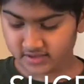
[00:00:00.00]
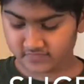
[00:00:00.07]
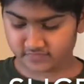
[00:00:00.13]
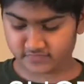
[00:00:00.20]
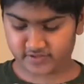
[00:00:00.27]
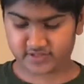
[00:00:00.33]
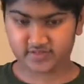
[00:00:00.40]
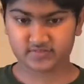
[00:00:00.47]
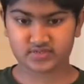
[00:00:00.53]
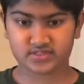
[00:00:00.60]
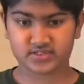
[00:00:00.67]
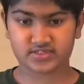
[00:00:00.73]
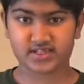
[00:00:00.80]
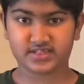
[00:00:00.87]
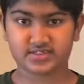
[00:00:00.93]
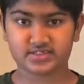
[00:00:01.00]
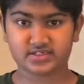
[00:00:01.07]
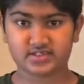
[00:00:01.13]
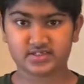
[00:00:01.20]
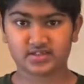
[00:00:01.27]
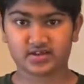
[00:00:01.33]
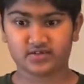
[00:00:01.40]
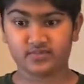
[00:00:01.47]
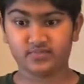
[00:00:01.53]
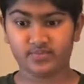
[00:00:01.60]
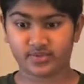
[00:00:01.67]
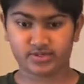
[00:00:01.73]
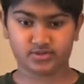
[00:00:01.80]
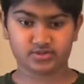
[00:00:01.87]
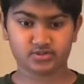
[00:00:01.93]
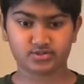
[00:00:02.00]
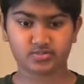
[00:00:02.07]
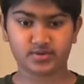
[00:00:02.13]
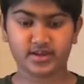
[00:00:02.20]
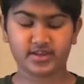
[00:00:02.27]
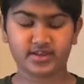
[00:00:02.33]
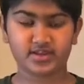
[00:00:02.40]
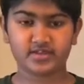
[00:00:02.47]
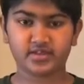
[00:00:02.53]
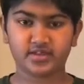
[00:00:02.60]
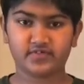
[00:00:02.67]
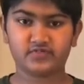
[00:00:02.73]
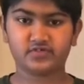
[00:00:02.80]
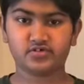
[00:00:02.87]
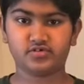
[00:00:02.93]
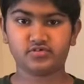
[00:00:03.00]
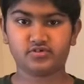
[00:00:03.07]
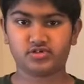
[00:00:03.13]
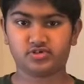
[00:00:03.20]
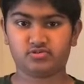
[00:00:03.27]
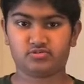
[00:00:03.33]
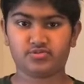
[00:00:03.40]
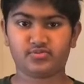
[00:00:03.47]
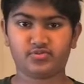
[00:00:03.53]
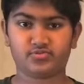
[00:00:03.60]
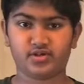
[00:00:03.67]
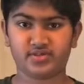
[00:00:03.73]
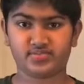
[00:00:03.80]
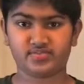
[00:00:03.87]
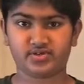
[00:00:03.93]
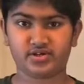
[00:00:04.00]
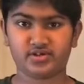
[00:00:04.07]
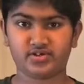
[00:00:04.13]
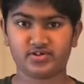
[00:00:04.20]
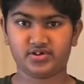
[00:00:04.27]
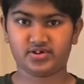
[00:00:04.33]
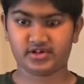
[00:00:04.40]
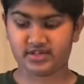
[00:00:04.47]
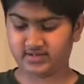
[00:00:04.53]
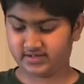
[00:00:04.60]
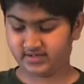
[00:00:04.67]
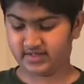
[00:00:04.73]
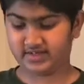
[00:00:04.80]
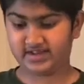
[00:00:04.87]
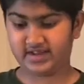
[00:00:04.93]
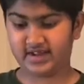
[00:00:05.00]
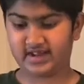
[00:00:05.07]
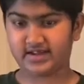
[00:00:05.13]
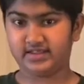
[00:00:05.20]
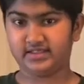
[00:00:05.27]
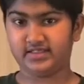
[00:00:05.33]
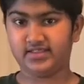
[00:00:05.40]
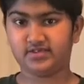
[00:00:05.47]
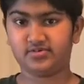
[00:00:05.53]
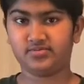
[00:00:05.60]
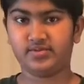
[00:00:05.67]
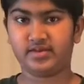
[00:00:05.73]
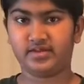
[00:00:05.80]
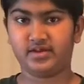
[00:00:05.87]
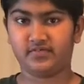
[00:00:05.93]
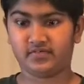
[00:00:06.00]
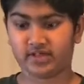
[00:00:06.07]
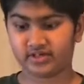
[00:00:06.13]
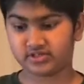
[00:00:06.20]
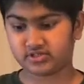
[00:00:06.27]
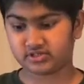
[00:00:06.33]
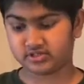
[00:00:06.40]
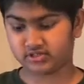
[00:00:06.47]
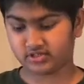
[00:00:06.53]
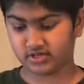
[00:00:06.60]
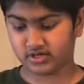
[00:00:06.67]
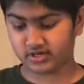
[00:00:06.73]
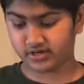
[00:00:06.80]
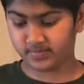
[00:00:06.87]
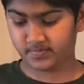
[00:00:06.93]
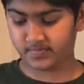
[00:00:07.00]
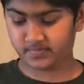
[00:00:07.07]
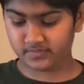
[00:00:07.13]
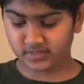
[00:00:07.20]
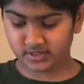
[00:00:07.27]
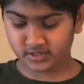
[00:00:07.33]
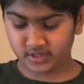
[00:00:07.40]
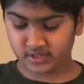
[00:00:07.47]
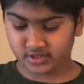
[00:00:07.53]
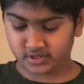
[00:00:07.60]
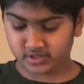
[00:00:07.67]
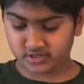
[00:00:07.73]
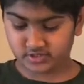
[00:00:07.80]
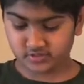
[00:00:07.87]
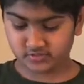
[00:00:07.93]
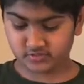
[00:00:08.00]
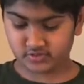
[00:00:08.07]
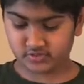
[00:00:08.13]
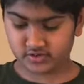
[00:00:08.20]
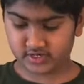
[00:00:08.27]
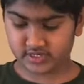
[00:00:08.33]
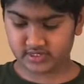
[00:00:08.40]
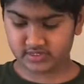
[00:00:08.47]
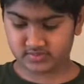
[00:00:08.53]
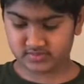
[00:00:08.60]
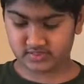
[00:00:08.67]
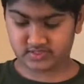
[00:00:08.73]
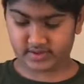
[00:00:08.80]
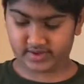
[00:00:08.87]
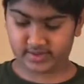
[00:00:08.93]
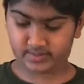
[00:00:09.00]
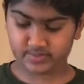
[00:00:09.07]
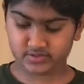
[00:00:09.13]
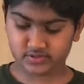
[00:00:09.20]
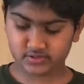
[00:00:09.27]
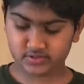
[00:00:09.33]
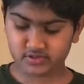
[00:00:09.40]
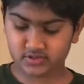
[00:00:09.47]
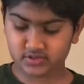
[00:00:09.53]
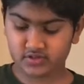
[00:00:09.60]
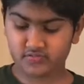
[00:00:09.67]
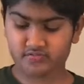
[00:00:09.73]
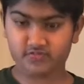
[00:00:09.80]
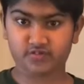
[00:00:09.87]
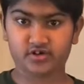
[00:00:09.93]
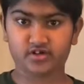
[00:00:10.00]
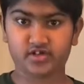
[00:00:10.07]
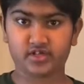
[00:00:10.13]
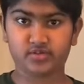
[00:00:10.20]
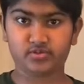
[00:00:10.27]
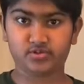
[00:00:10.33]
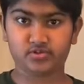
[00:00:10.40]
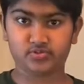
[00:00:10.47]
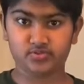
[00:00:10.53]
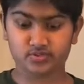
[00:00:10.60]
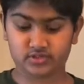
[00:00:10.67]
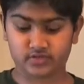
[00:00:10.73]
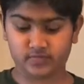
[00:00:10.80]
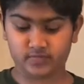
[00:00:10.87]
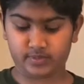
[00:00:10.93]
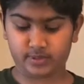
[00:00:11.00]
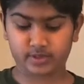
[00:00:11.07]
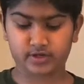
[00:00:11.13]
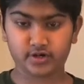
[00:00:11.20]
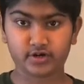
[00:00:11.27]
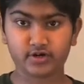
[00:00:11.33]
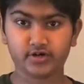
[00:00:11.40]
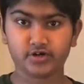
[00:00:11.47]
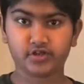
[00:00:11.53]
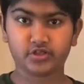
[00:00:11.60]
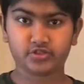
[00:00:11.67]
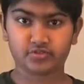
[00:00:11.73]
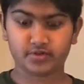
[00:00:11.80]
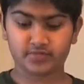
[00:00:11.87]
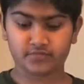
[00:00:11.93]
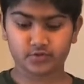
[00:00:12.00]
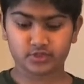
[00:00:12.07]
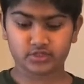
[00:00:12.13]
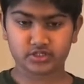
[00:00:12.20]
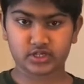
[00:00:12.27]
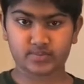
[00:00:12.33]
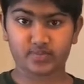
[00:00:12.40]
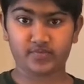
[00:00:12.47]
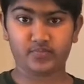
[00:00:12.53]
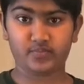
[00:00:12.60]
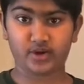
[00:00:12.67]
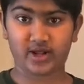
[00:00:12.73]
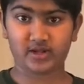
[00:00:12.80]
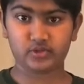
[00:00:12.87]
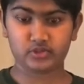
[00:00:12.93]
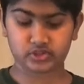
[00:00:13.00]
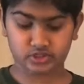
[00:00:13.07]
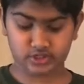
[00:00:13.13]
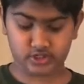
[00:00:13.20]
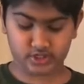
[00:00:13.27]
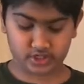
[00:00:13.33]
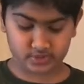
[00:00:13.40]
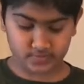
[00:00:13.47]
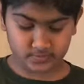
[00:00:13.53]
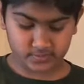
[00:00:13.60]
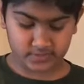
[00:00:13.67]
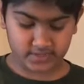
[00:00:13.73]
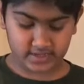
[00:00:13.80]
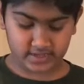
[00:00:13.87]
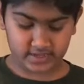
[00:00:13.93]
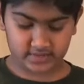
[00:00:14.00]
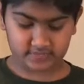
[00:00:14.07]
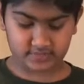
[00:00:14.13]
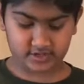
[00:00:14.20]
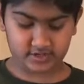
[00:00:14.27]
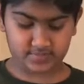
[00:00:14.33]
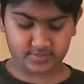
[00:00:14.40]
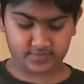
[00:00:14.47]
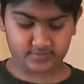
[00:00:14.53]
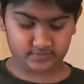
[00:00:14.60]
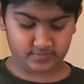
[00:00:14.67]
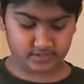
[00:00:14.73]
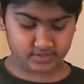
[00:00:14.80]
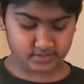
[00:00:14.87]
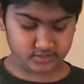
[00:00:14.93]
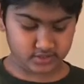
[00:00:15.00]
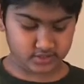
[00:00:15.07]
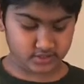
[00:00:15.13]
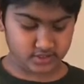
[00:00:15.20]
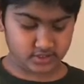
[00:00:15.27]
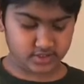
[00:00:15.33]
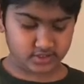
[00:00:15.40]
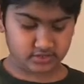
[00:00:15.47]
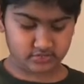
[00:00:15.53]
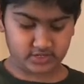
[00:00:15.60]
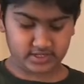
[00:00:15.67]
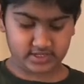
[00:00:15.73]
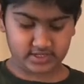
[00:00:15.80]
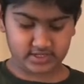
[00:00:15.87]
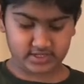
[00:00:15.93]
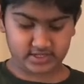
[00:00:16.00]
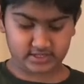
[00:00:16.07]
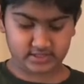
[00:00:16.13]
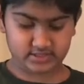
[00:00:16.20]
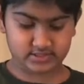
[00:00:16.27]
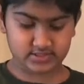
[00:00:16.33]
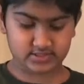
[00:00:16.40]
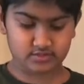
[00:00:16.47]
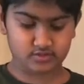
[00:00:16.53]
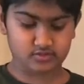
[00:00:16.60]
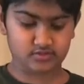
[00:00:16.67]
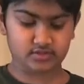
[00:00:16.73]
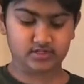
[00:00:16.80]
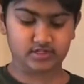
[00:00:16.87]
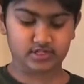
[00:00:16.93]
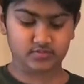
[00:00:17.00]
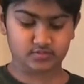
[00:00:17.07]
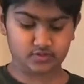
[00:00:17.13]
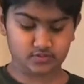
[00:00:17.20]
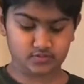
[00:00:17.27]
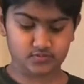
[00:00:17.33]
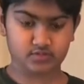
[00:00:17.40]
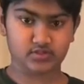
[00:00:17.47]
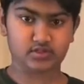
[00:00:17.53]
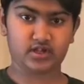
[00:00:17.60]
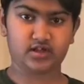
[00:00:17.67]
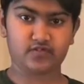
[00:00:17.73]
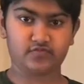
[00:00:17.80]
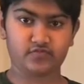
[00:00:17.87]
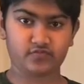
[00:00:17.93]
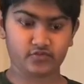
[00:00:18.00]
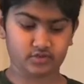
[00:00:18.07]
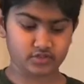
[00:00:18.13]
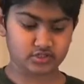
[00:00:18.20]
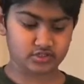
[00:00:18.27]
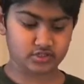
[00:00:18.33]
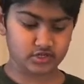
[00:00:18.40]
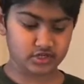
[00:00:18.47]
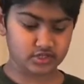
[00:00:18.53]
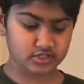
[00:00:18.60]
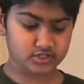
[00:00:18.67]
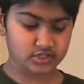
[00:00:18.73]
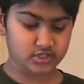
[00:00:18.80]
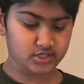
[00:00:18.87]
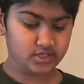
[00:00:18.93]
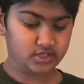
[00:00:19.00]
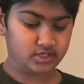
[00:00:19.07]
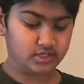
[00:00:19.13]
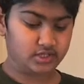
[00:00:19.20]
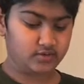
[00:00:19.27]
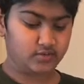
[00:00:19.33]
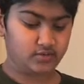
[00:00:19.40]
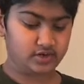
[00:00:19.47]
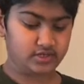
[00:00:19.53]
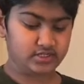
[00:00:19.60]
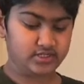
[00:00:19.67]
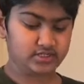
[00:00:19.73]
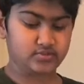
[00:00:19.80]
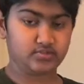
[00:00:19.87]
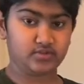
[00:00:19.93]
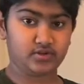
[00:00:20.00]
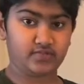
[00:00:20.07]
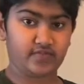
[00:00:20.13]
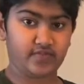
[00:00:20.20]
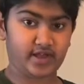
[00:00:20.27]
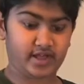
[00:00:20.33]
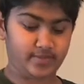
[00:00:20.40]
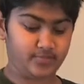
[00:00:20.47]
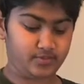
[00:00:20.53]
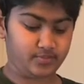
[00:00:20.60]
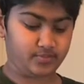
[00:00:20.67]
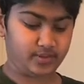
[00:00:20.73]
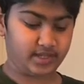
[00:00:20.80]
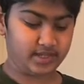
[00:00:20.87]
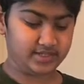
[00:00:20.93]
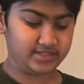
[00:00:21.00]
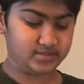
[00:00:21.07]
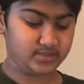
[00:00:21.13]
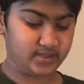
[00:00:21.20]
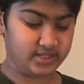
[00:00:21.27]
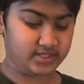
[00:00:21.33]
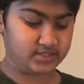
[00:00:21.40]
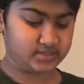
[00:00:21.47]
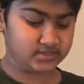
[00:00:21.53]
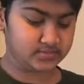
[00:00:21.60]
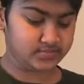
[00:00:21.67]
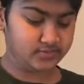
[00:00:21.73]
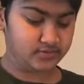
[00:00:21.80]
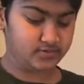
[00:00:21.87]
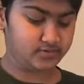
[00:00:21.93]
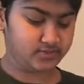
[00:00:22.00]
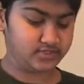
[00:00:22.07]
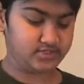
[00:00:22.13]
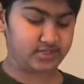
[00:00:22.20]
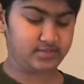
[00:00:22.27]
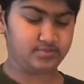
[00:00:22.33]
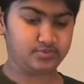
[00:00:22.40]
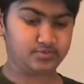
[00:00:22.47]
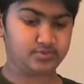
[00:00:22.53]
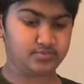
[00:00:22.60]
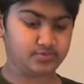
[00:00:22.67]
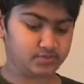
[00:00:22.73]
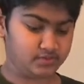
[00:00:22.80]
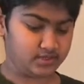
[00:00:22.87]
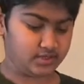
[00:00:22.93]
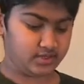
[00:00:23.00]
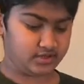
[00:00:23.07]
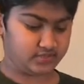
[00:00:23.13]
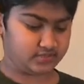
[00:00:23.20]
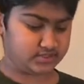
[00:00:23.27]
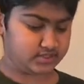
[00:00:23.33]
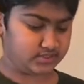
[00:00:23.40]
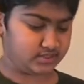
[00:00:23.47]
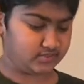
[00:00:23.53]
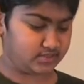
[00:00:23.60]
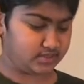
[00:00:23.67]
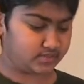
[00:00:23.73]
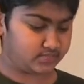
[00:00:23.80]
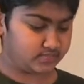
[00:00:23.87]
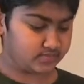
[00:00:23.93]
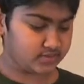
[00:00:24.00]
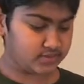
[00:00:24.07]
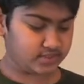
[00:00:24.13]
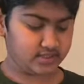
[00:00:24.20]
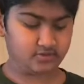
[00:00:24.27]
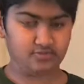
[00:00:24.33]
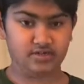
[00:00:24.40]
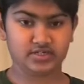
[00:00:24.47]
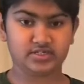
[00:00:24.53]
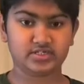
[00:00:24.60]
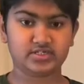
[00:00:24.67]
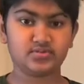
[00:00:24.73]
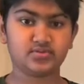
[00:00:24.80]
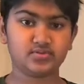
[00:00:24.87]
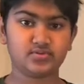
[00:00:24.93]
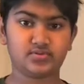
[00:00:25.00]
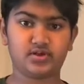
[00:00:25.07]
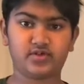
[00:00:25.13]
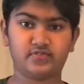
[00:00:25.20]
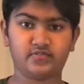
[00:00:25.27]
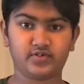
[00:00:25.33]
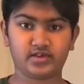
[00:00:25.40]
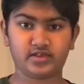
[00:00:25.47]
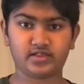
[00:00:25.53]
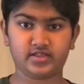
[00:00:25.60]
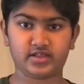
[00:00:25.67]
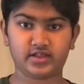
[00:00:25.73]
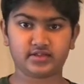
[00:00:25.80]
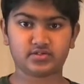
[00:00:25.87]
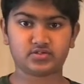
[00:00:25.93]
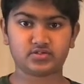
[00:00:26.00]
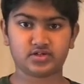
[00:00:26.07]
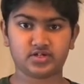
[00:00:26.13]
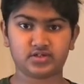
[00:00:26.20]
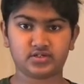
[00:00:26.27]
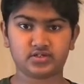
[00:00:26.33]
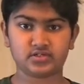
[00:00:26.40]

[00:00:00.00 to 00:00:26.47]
5 slices of brioche bread. If you're using normal white bread, you're gonna need to add a little bit of extra sugar, 2 Granny Smith apples, 4 tablespoons of butter, 3/4 cup of brown sugar, 1/2 cup of milk, 3 eggs, 3 tablespoons of cornstarch, 1 teaspoon of apple pie spice, 1 tablespoon of cinnamon, and 1 teaspoon of vanilla extract.